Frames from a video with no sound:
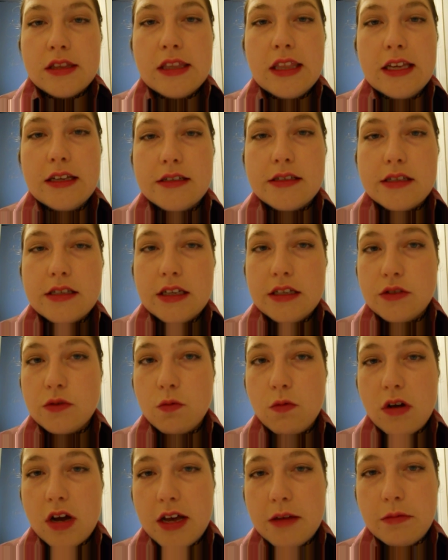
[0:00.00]
This is
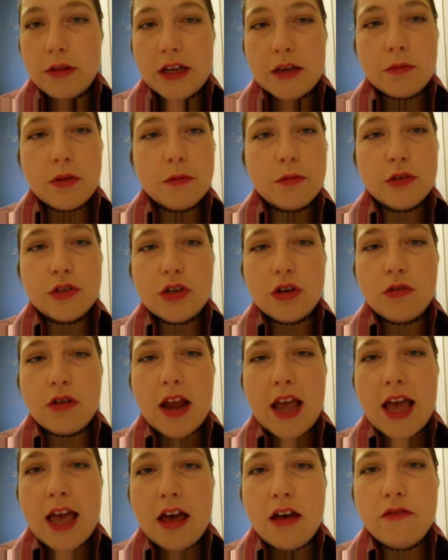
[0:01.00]
why black people don't
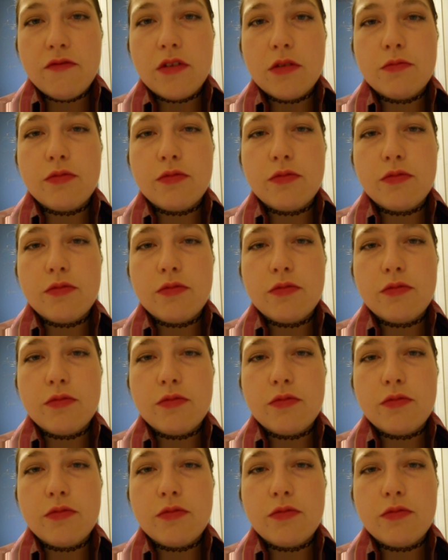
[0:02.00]
have